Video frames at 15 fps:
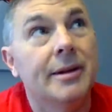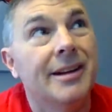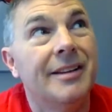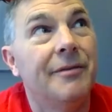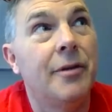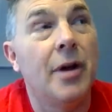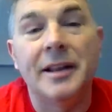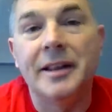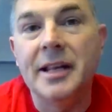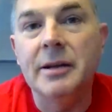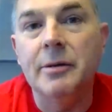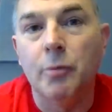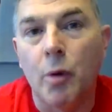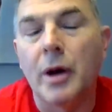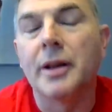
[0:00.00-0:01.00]
if not the
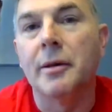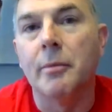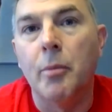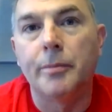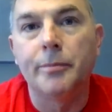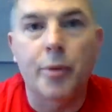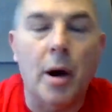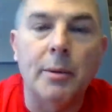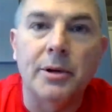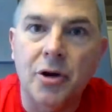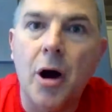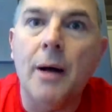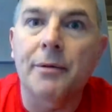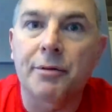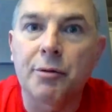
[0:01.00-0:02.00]
one of the probably
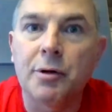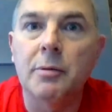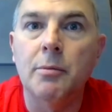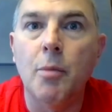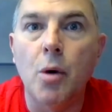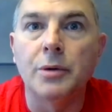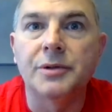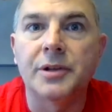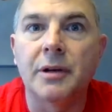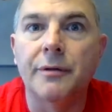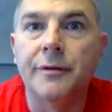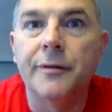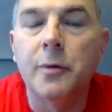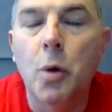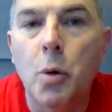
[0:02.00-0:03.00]
top three most
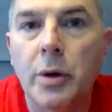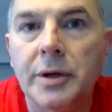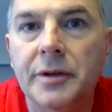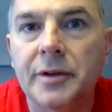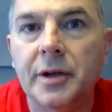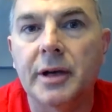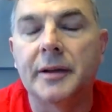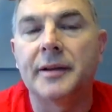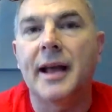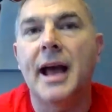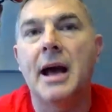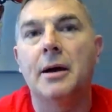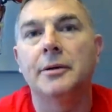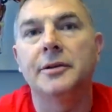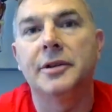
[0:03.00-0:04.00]
affluent uh,
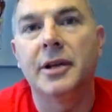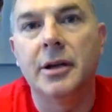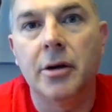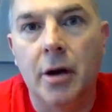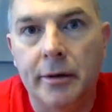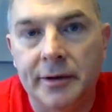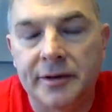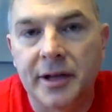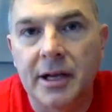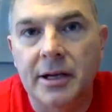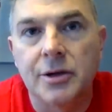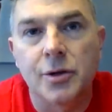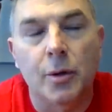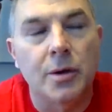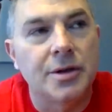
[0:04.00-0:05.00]
towns in all the state of
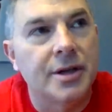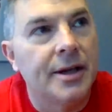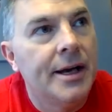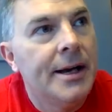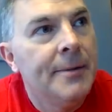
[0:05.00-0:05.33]
Georgia.